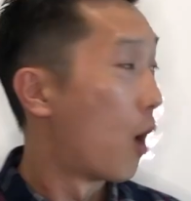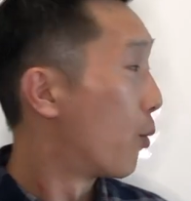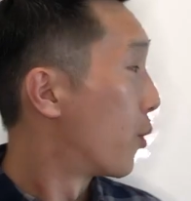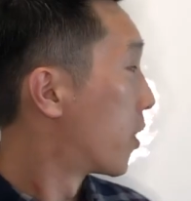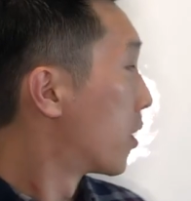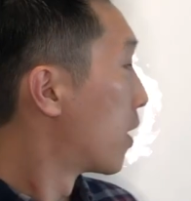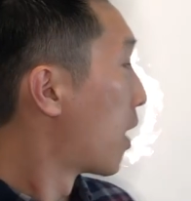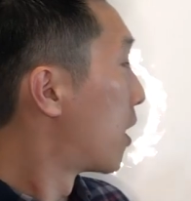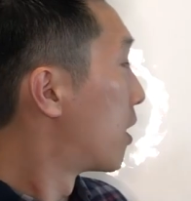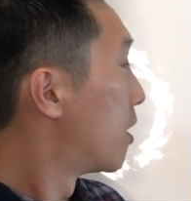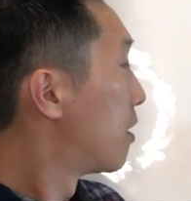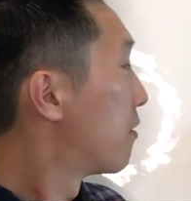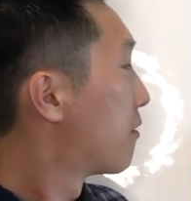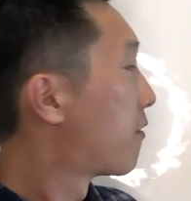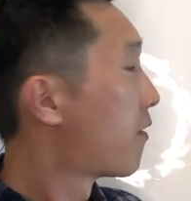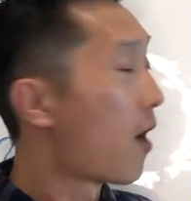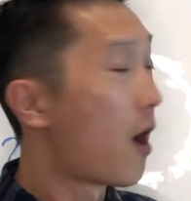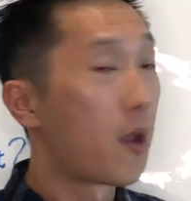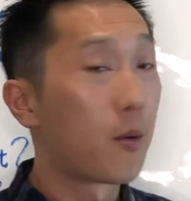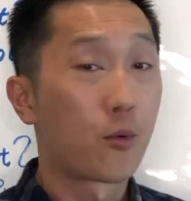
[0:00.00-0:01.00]
We can
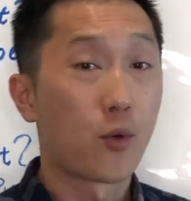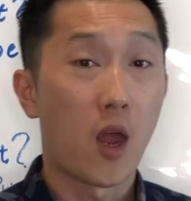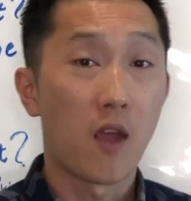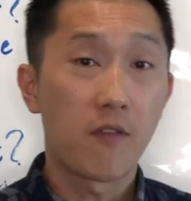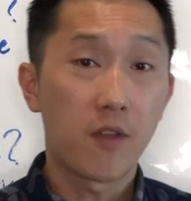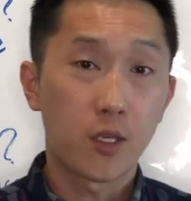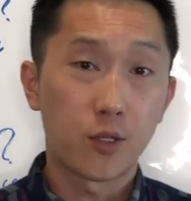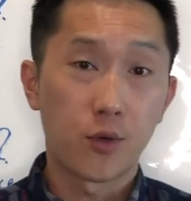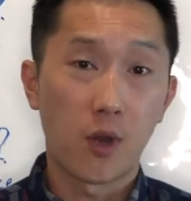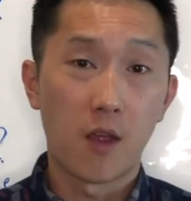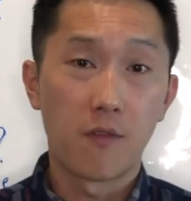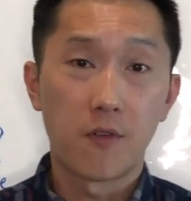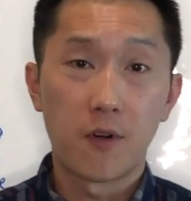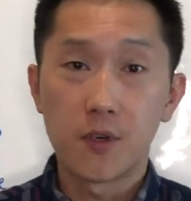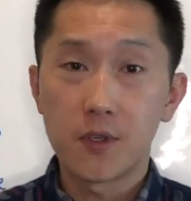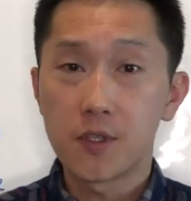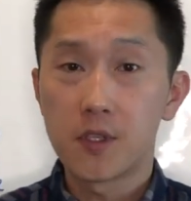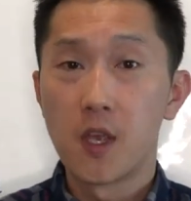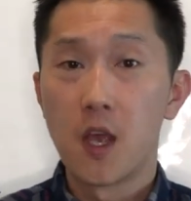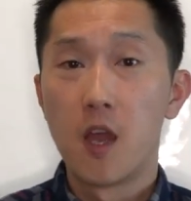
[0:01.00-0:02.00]
identify traffic
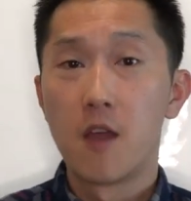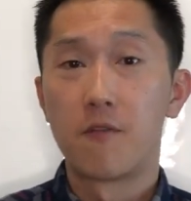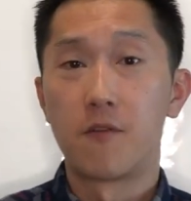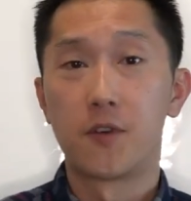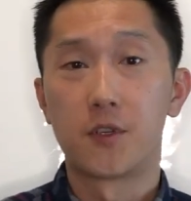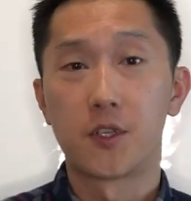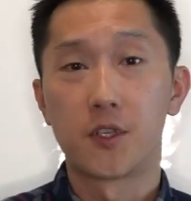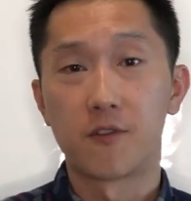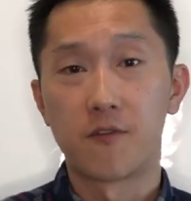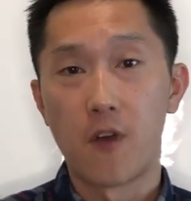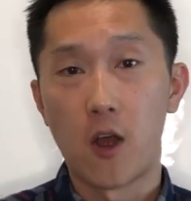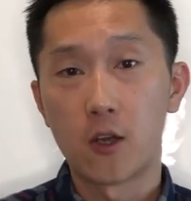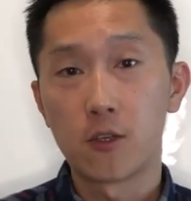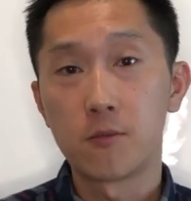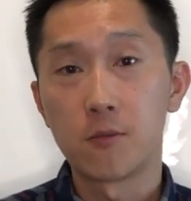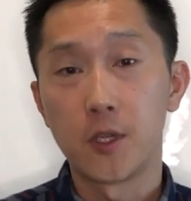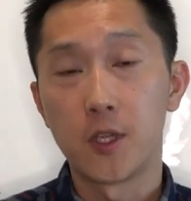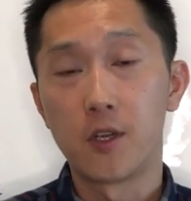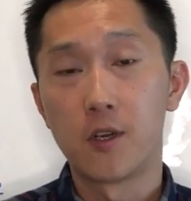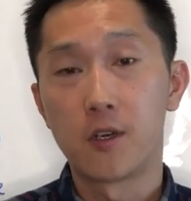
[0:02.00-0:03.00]
drivers versus
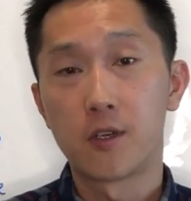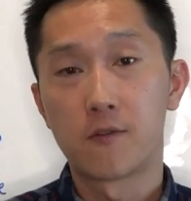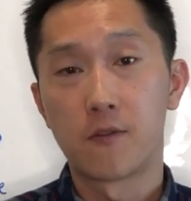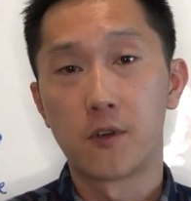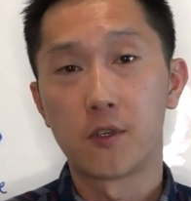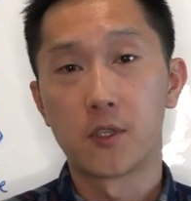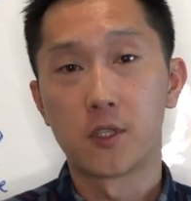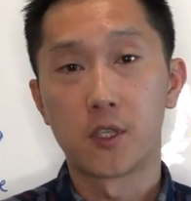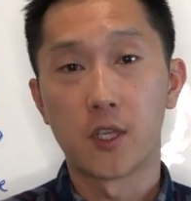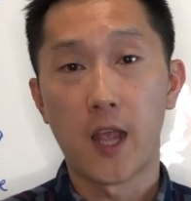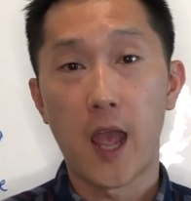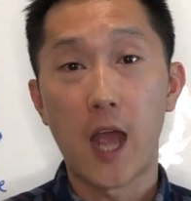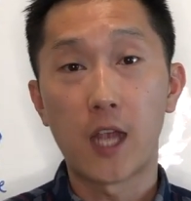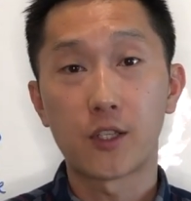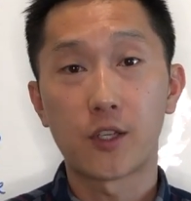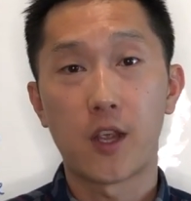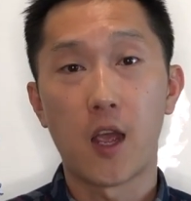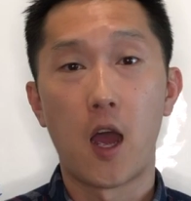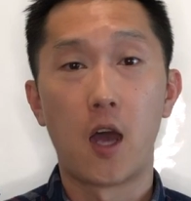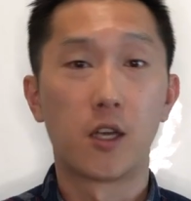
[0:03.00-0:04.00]
volume leaders versus
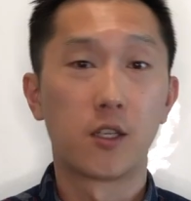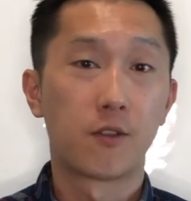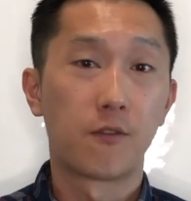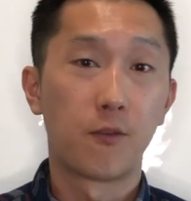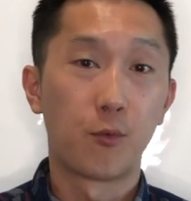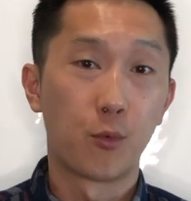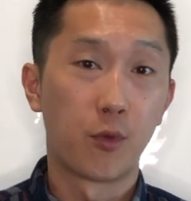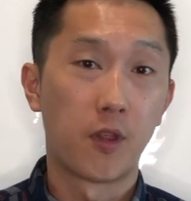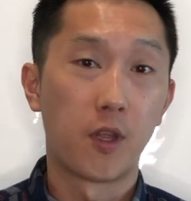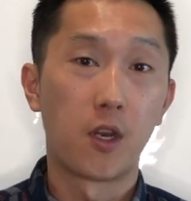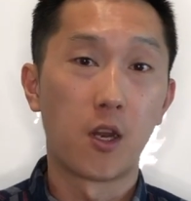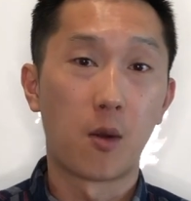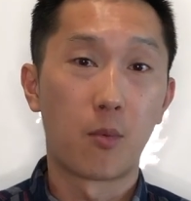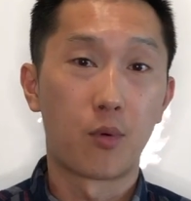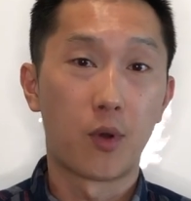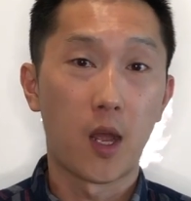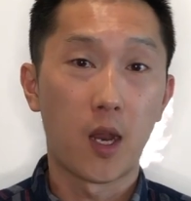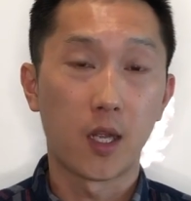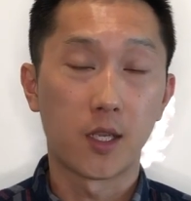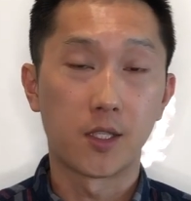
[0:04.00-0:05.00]
cash cows within our
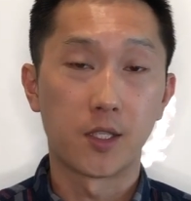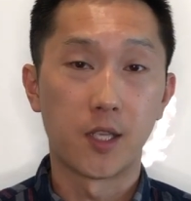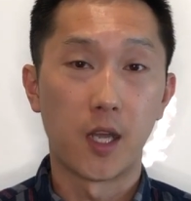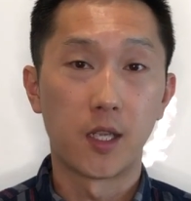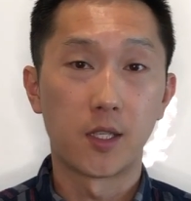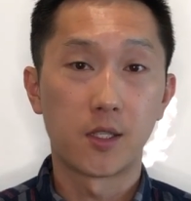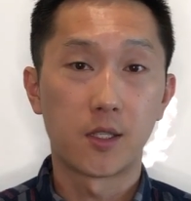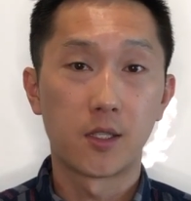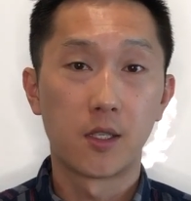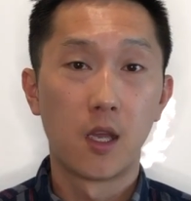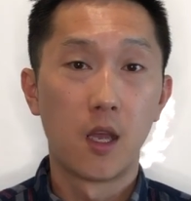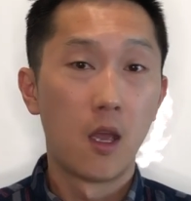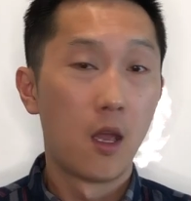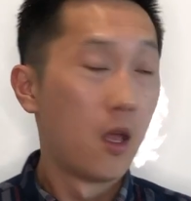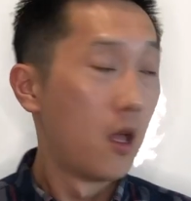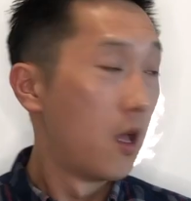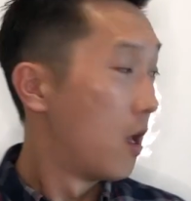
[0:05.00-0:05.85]
product sets.